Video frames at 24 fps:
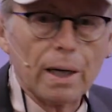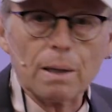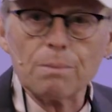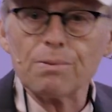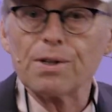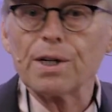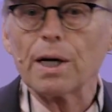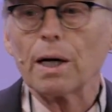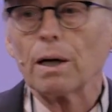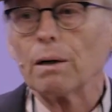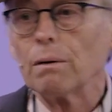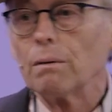
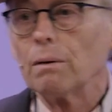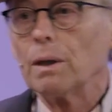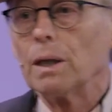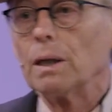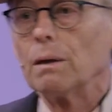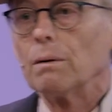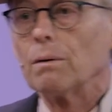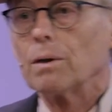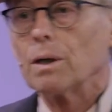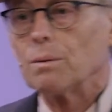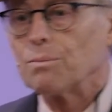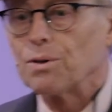comes down,
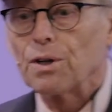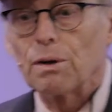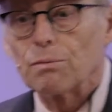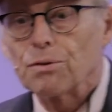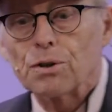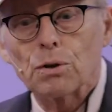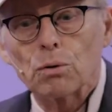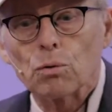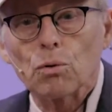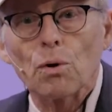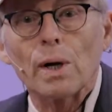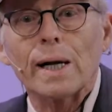and comes out.
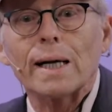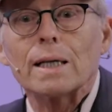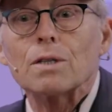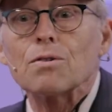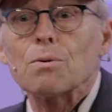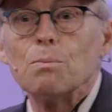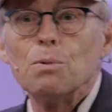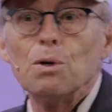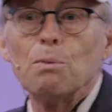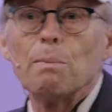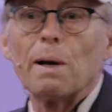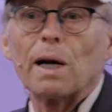She goes, oh, I got
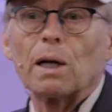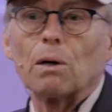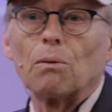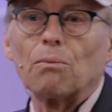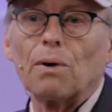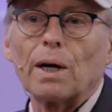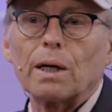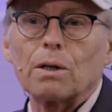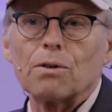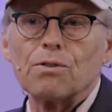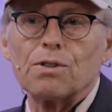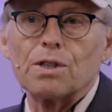some new medical
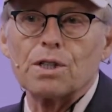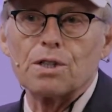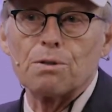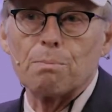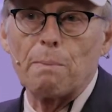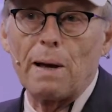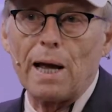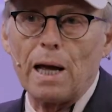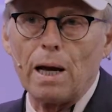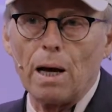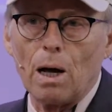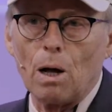records. This
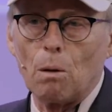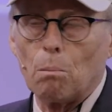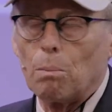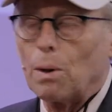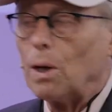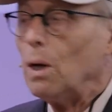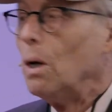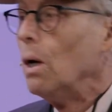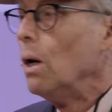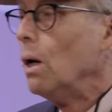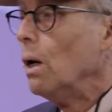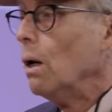may help.
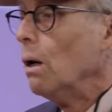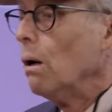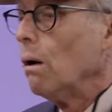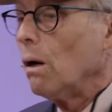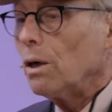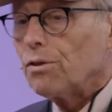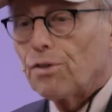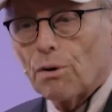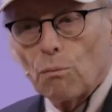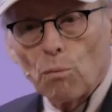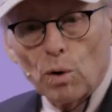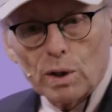
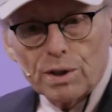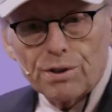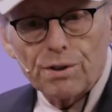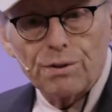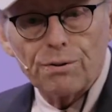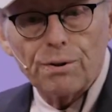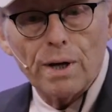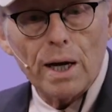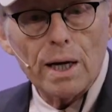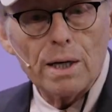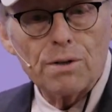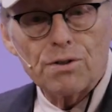I said, what's it
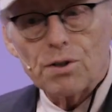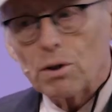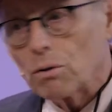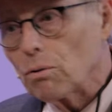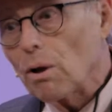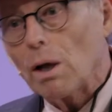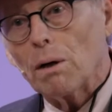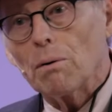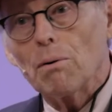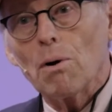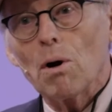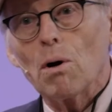say? She goes,
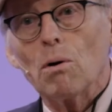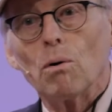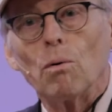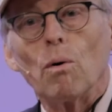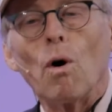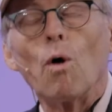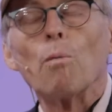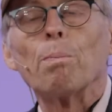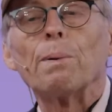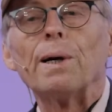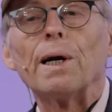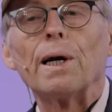I don't know.
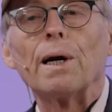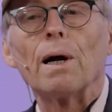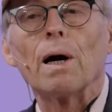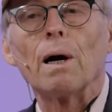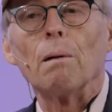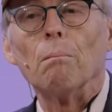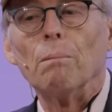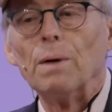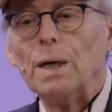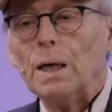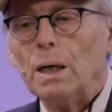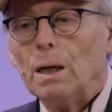Open it
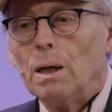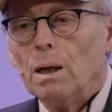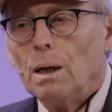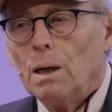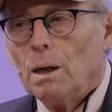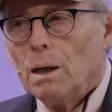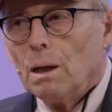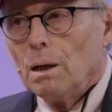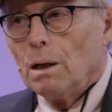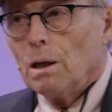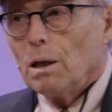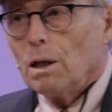up.
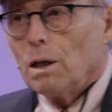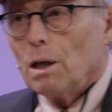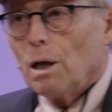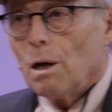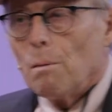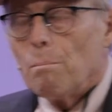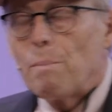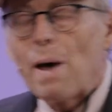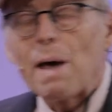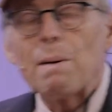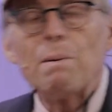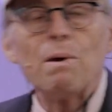
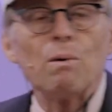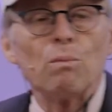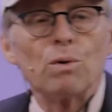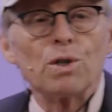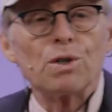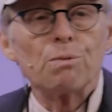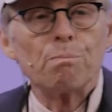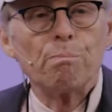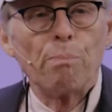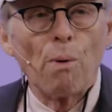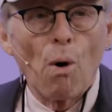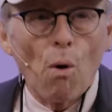Baby
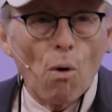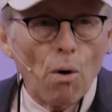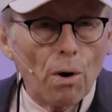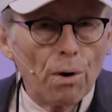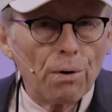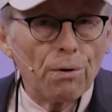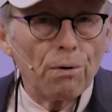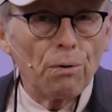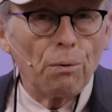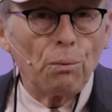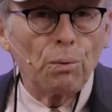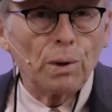was
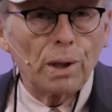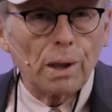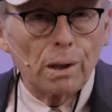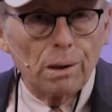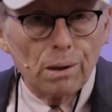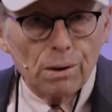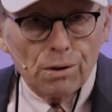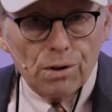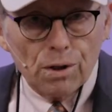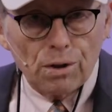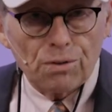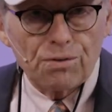born with a
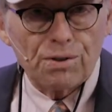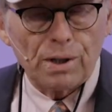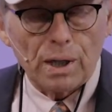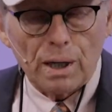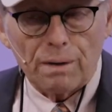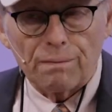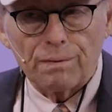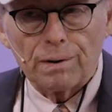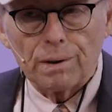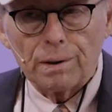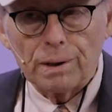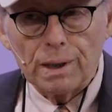glucose
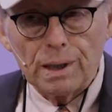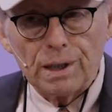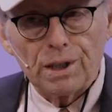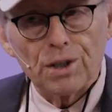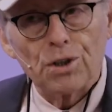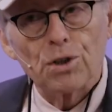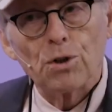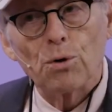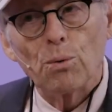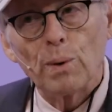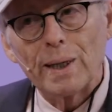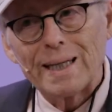level in the
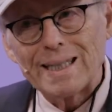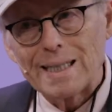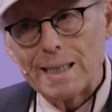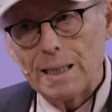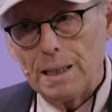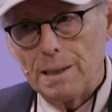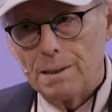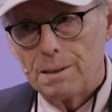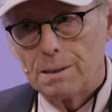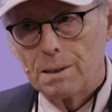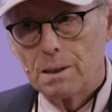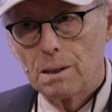
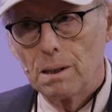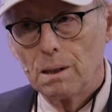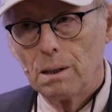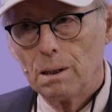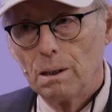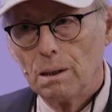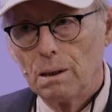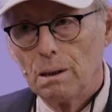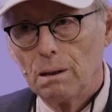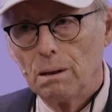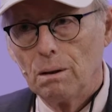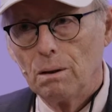20s.
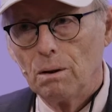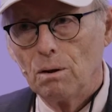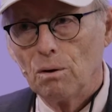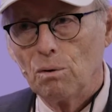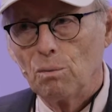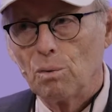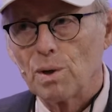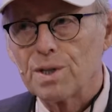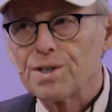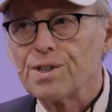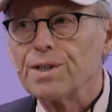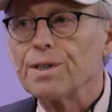
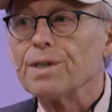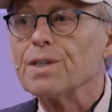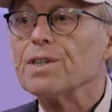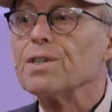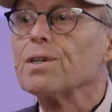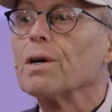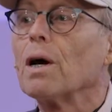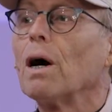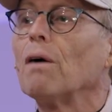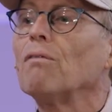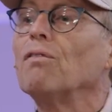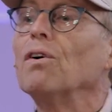Wasn't
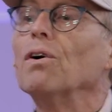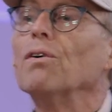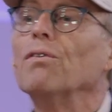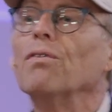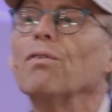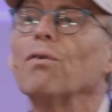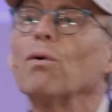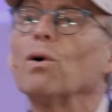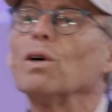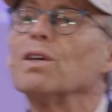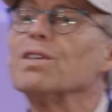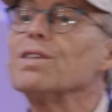discovered
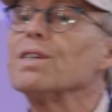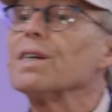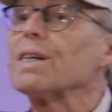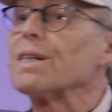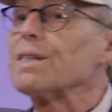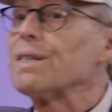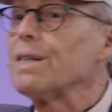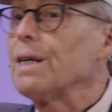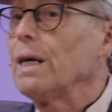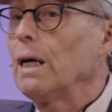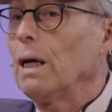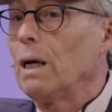for
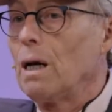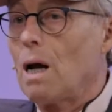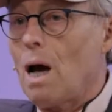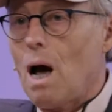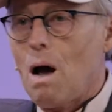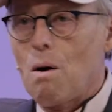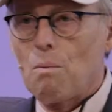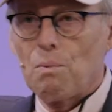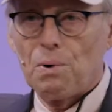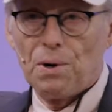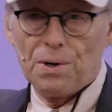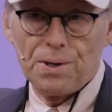16
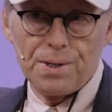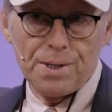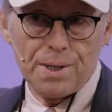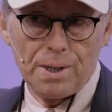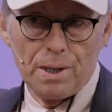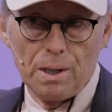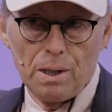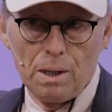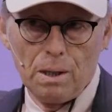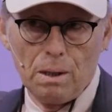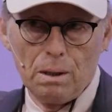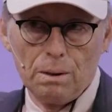hours.
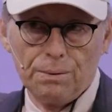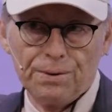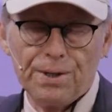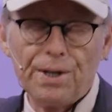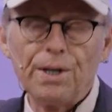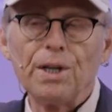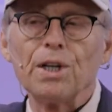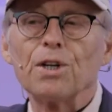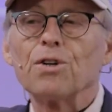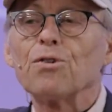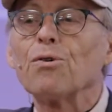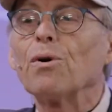
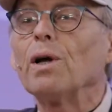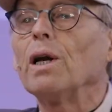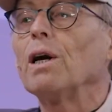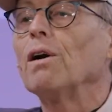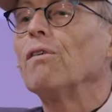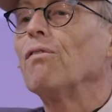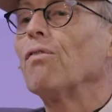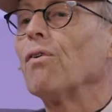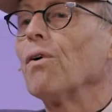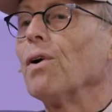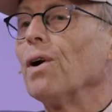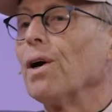Didn't get
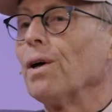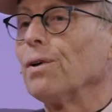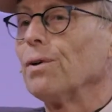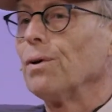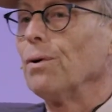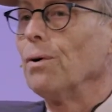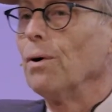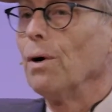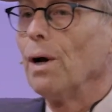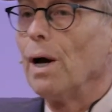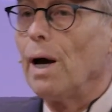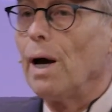treated for another